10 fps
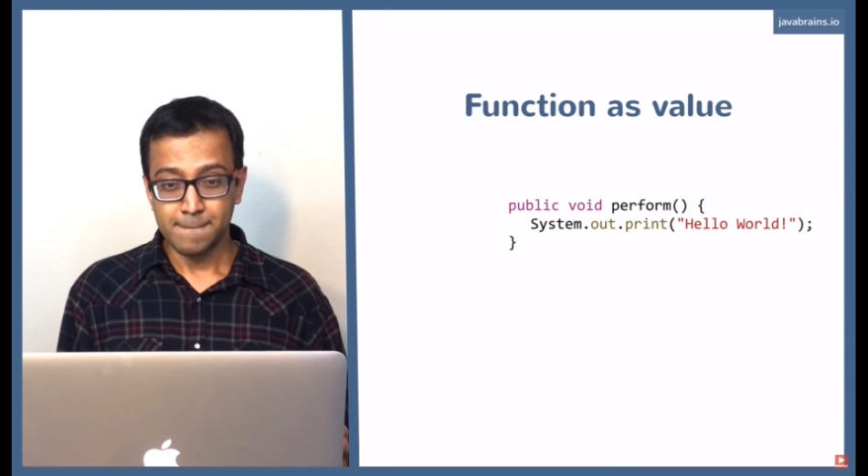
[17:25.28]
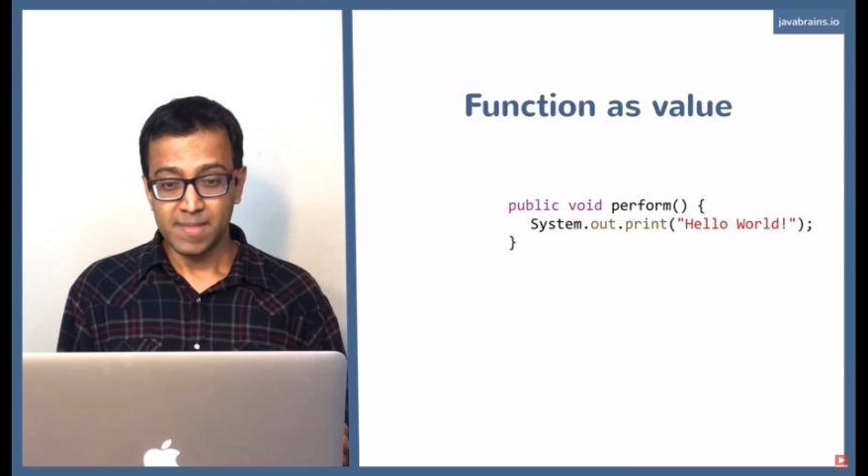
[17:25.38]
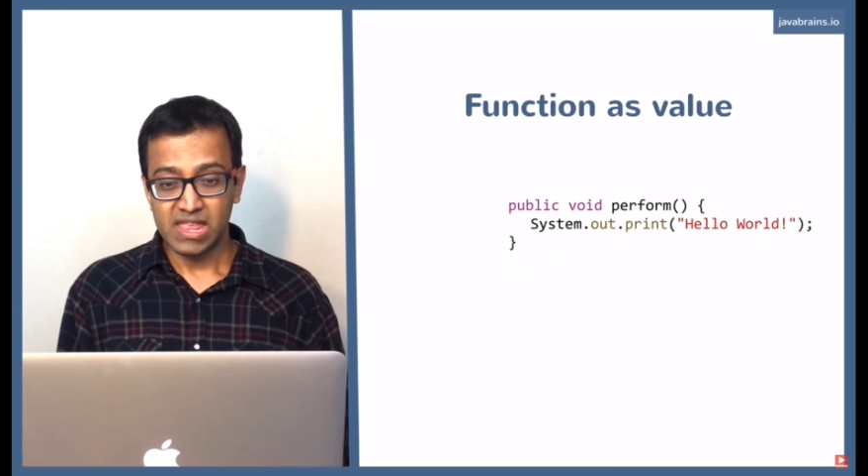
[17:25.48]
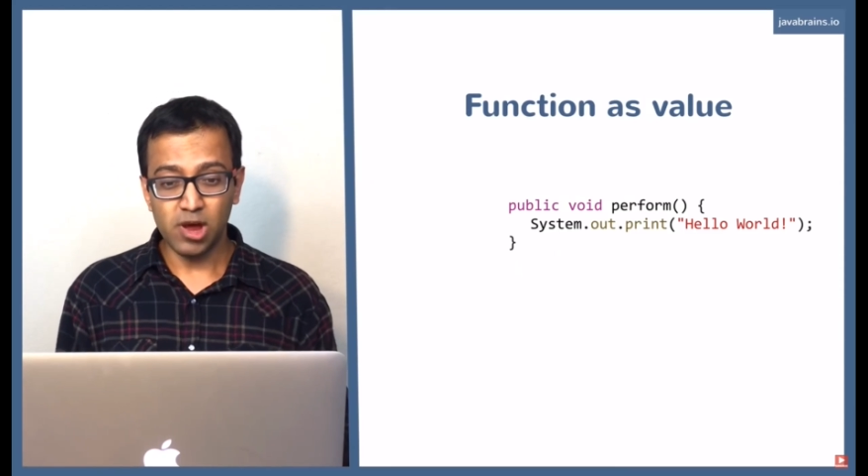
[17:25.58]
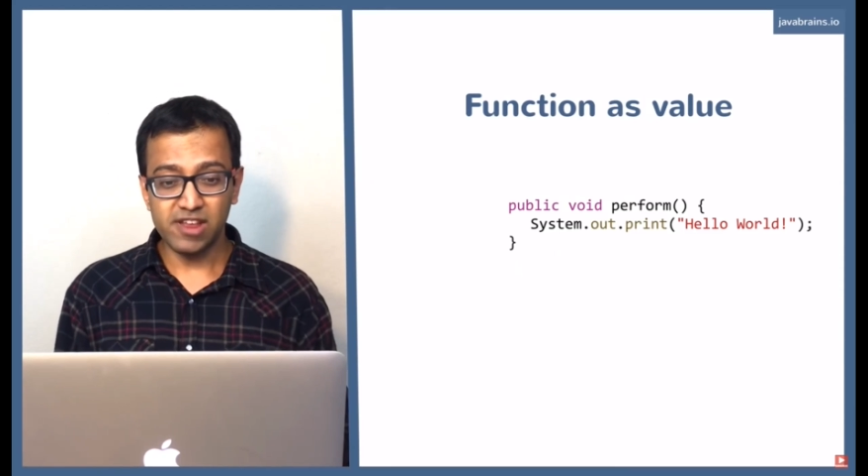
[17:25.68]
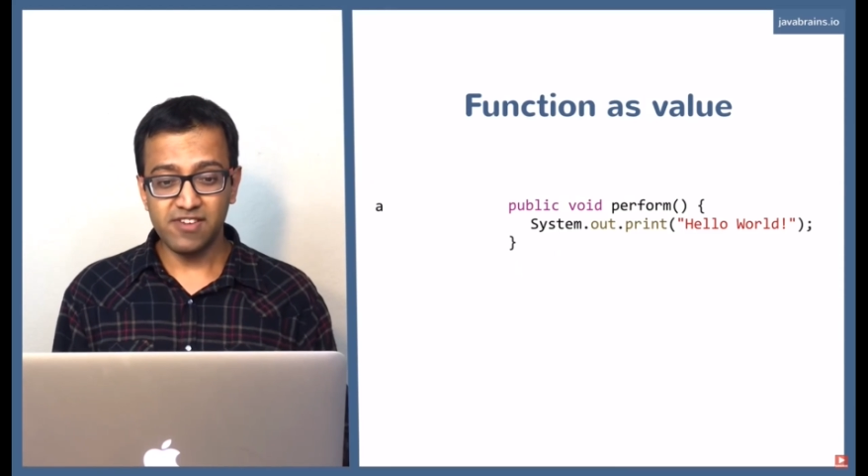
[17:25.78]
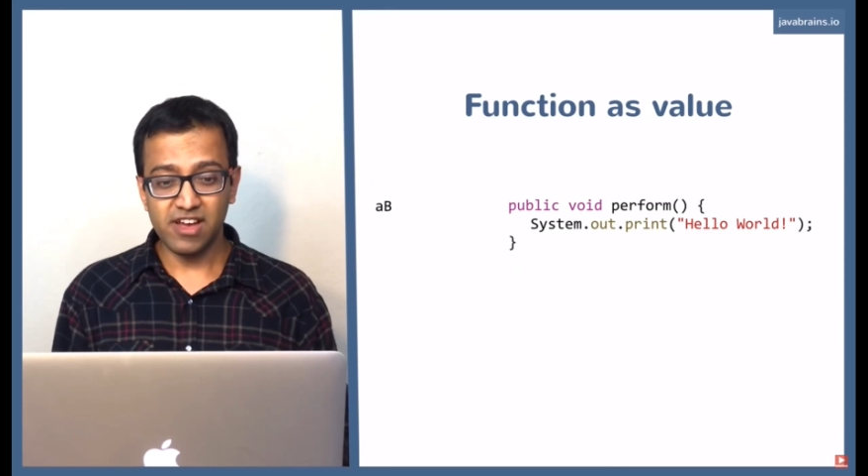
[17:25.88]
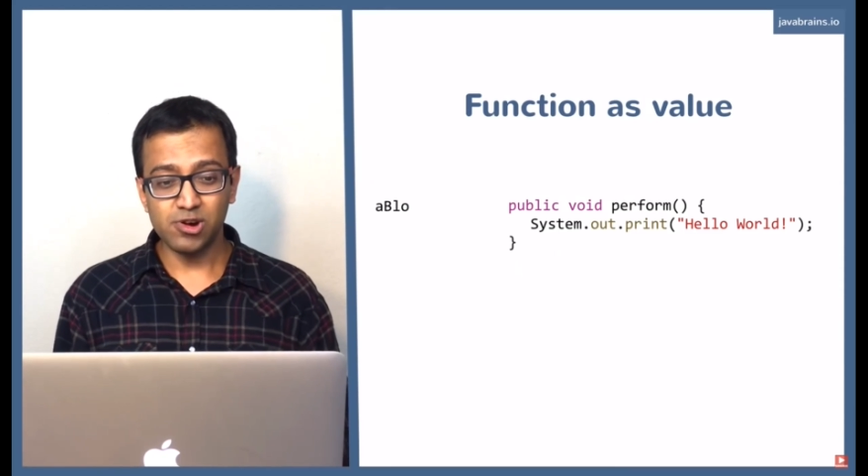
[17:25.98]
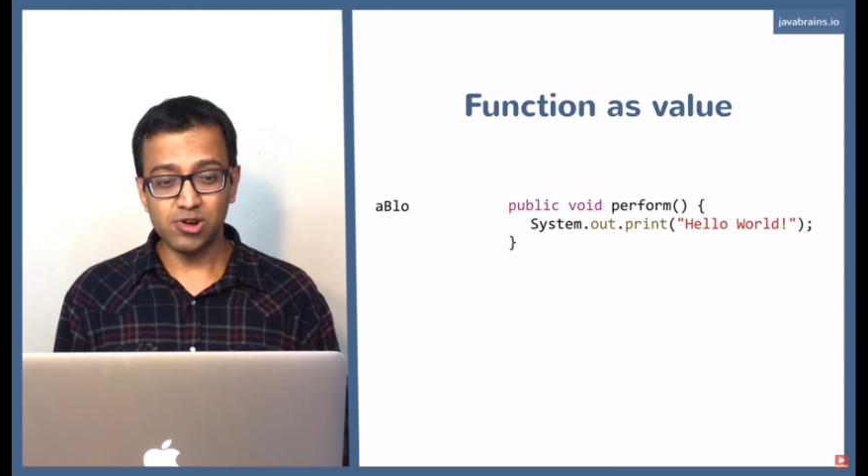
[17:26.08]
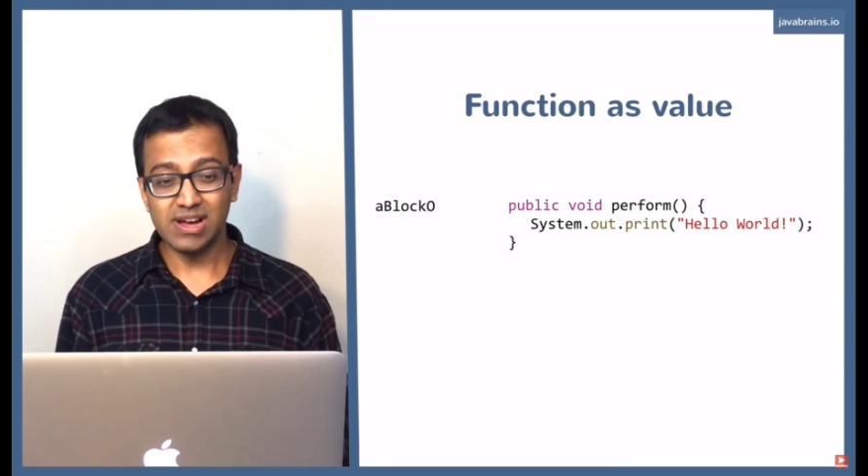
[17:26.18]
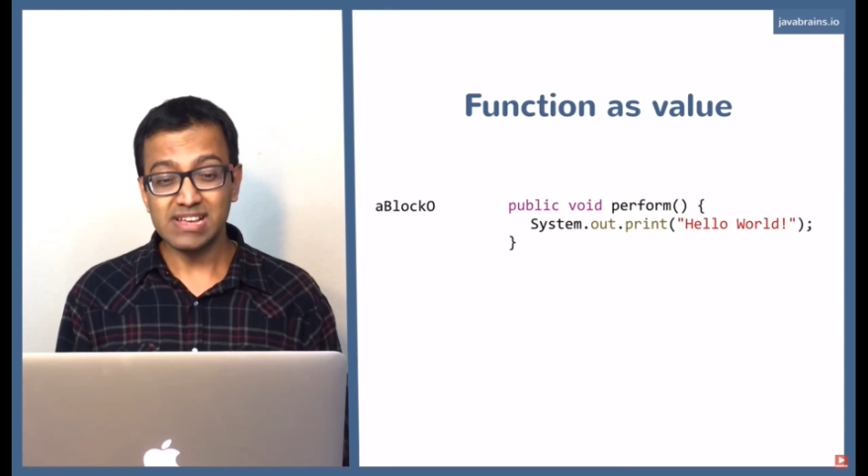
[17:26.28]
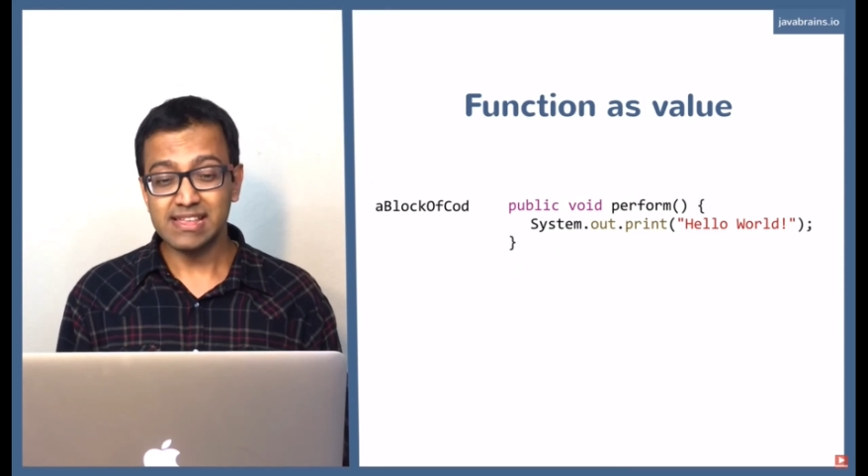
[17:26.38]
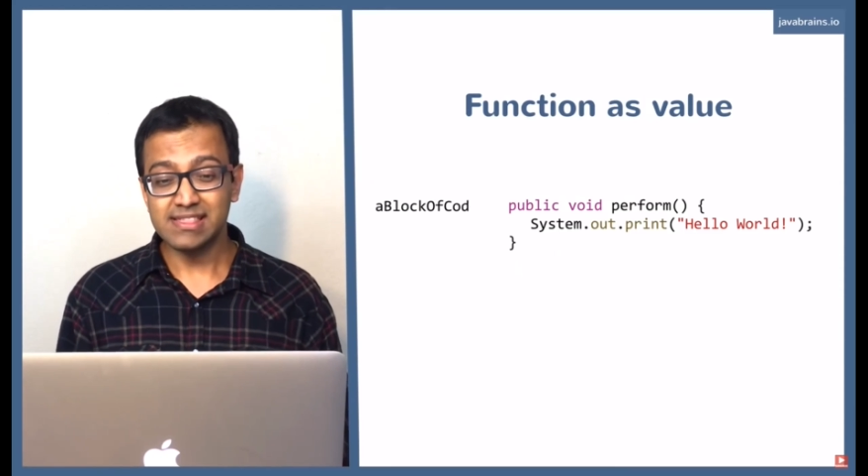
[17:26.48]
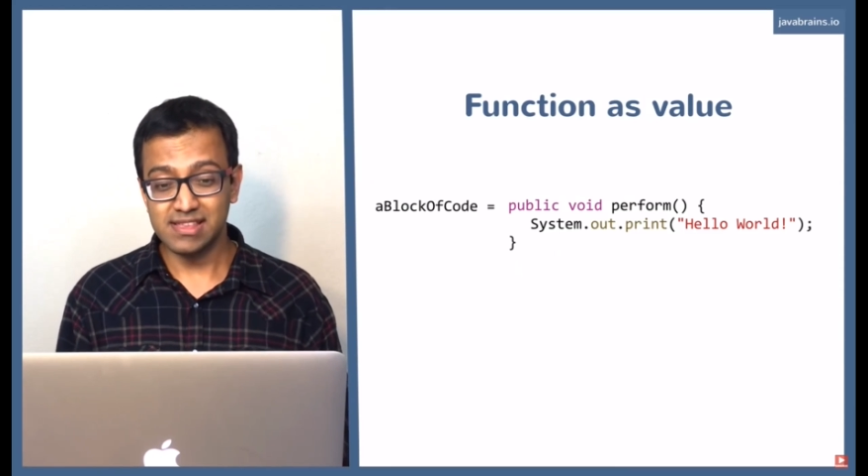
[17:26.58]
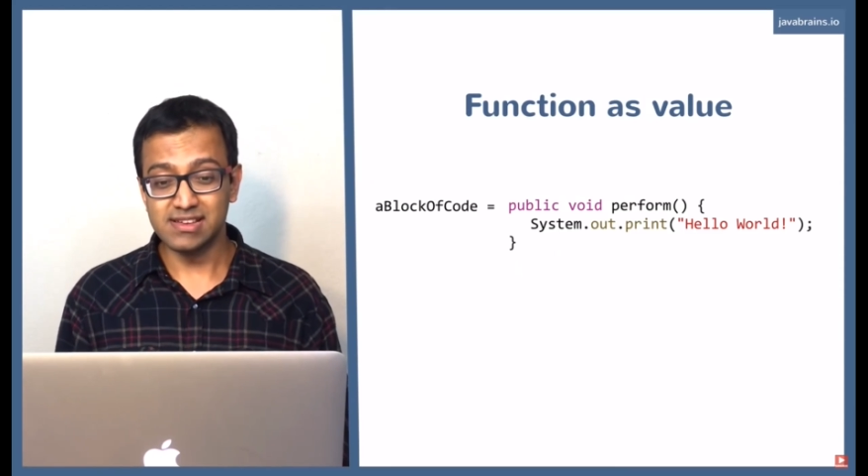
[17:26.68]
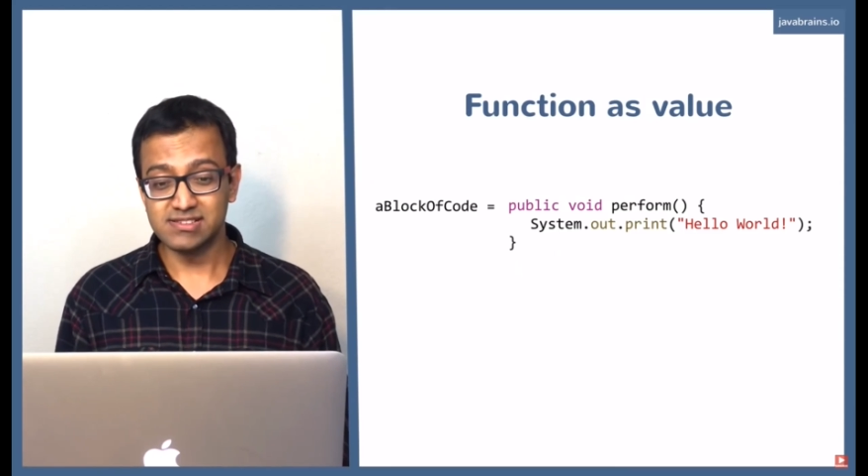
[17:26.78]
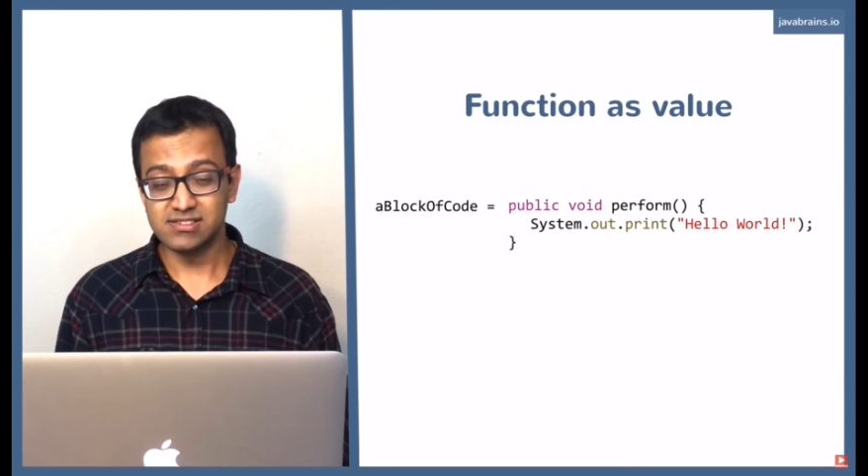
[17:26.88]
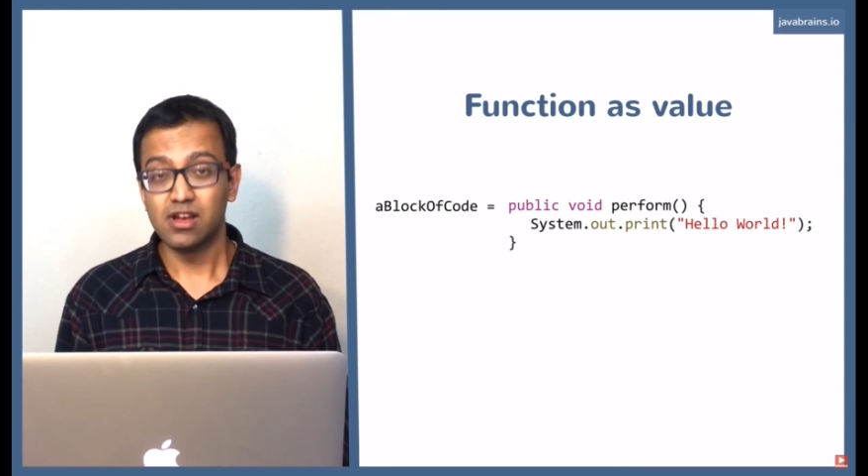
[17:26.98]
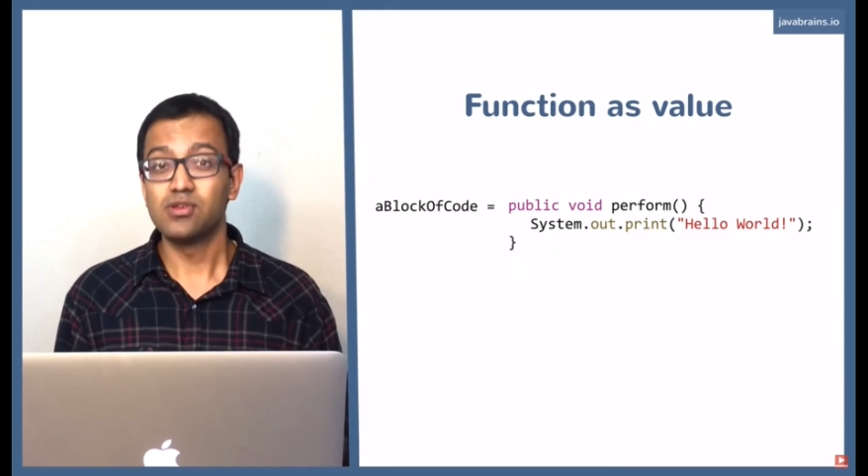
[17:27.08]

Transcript: Now what if I were to assign this